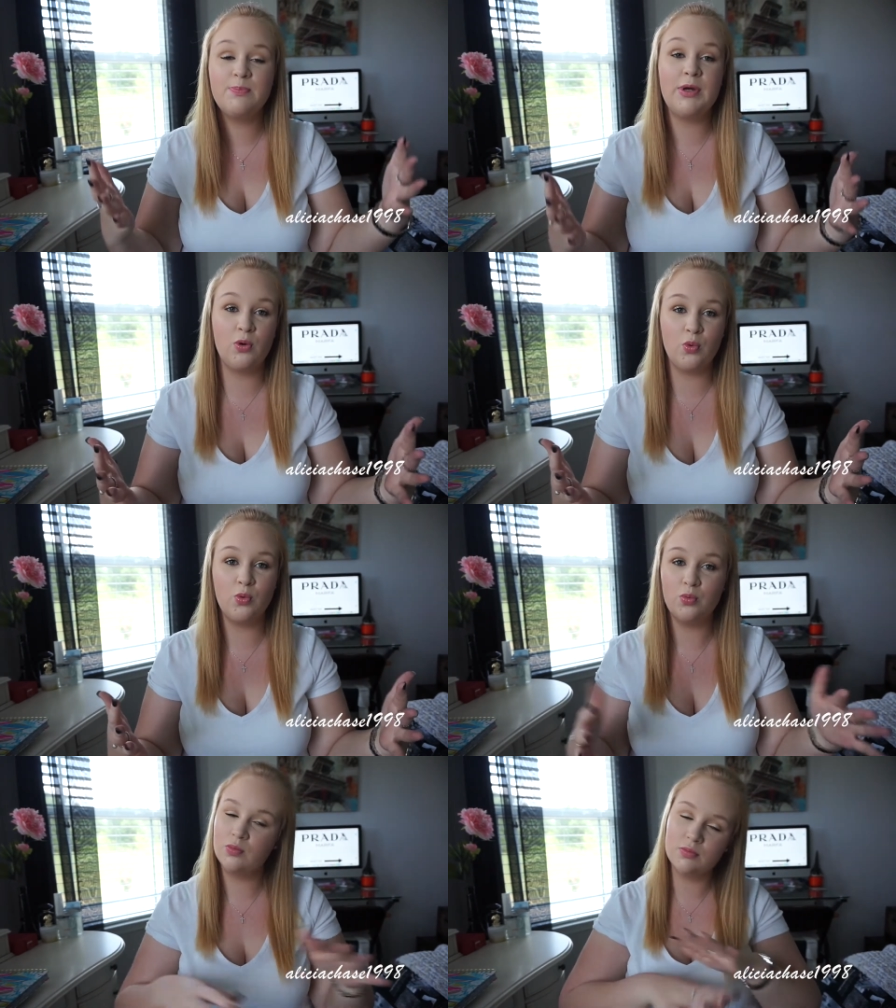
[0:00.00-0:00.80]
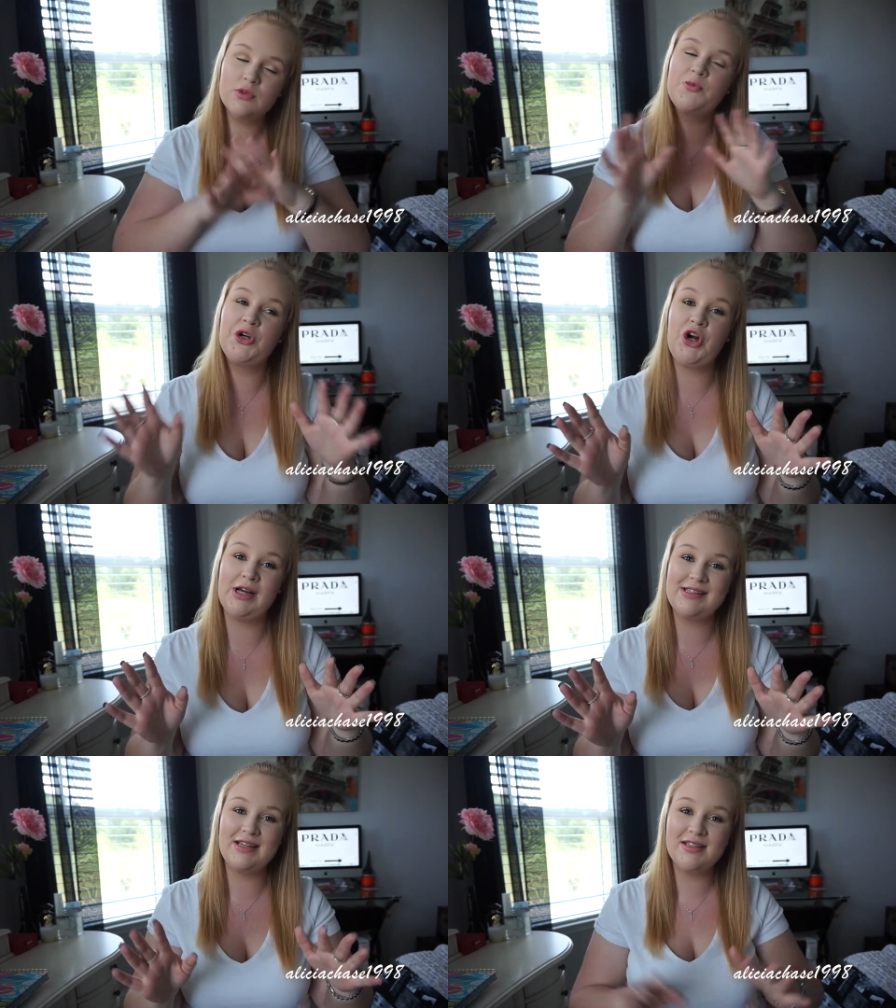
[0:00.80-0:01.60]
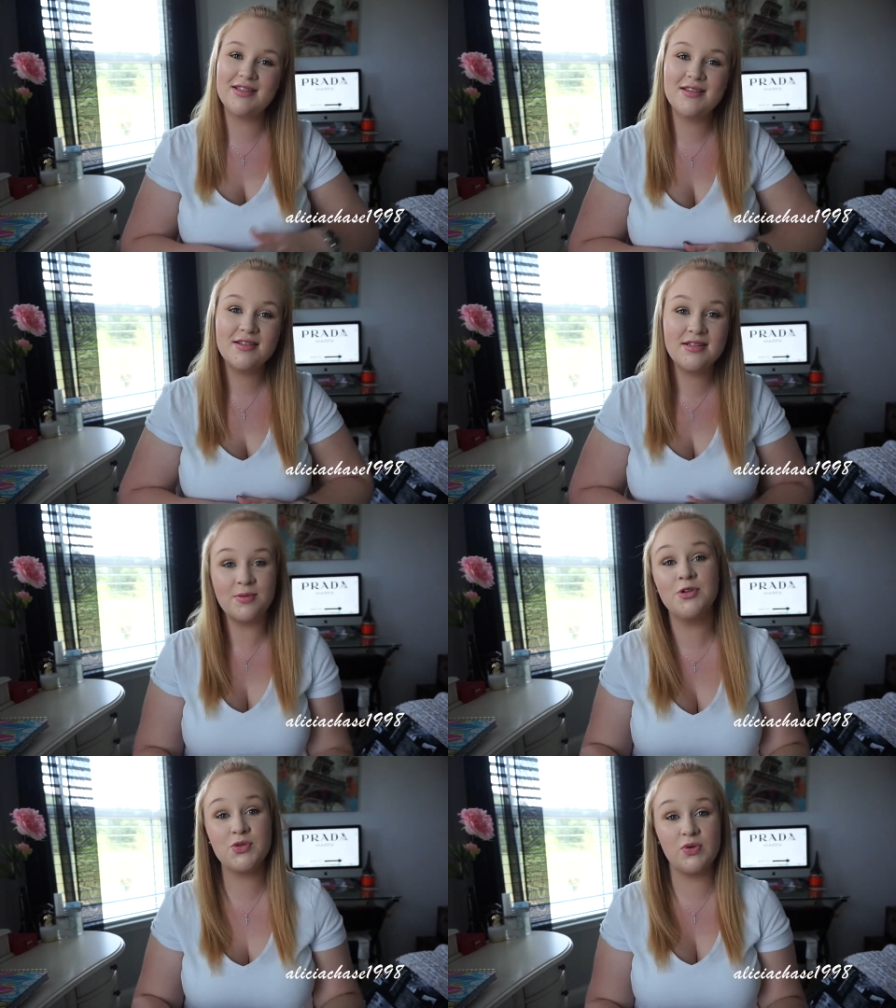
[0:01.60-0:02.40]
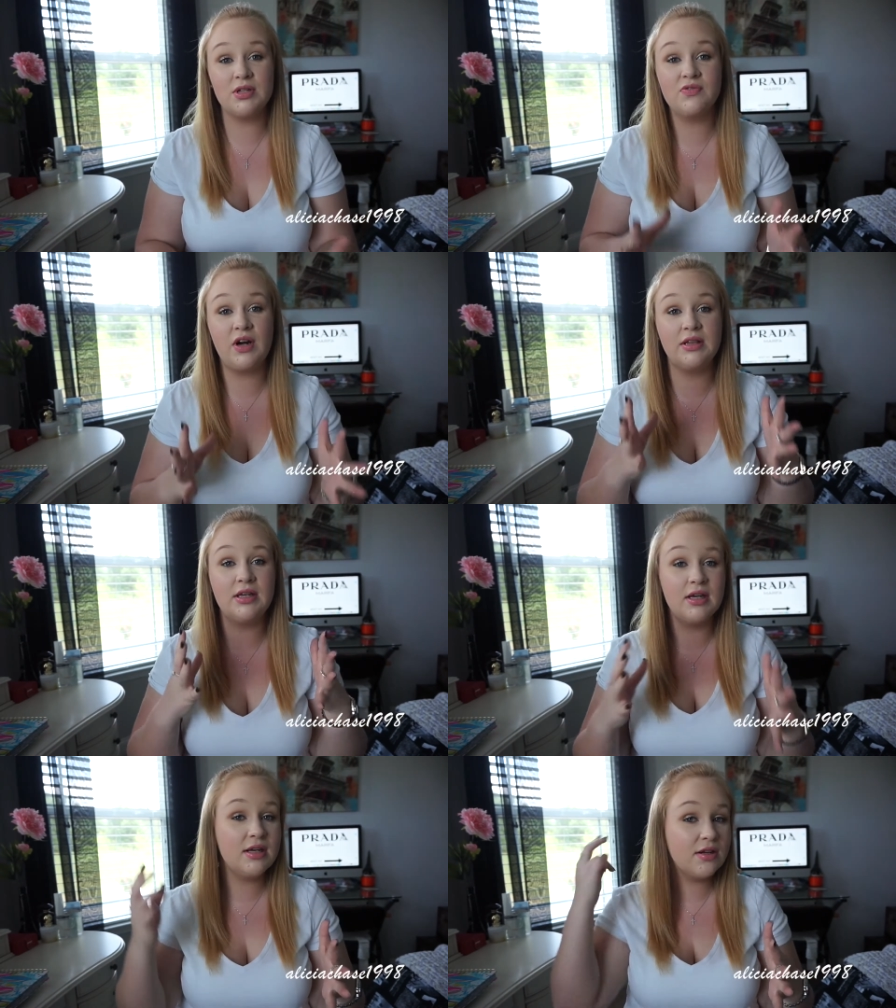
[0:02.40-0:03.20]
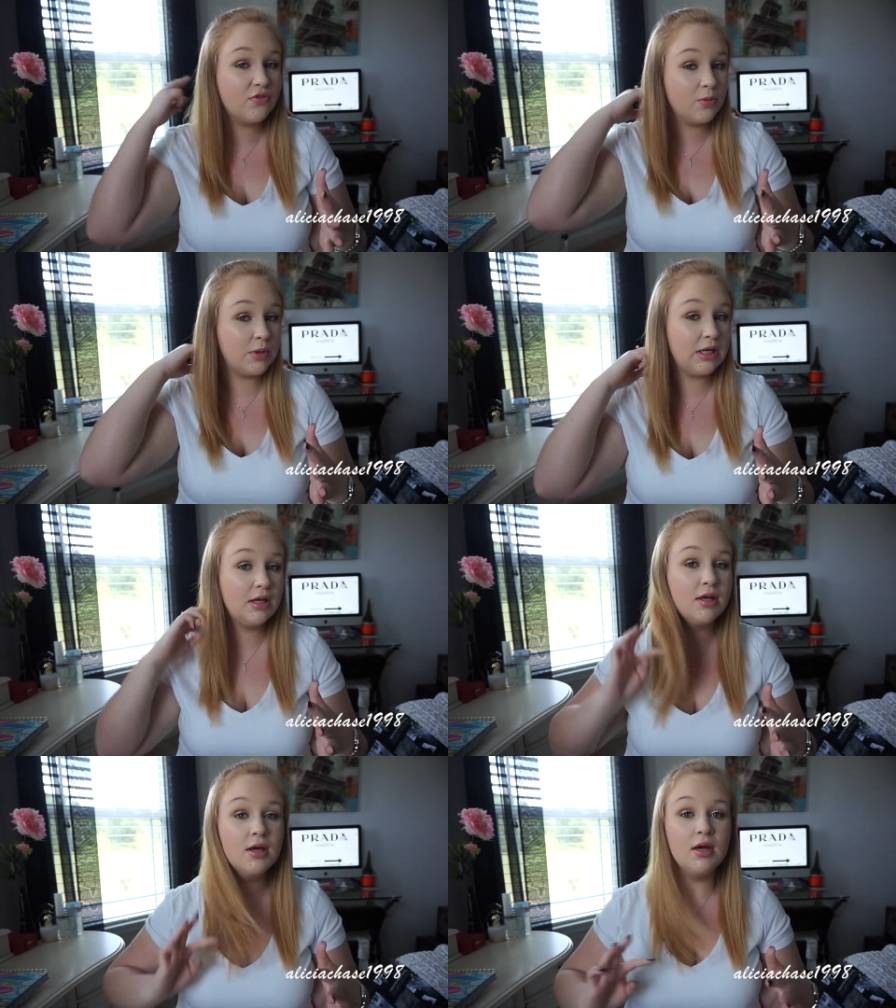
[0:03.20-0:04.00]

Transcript: been crazy. Summer school has finally ended for me.